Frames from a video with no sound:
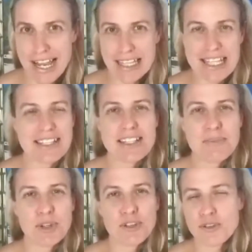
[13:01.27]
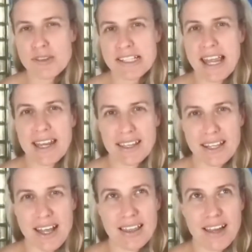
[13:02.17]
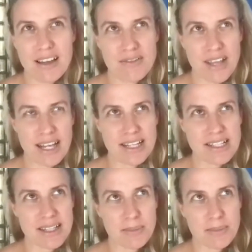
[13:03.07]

There's this beautiful saying that I love, and it's that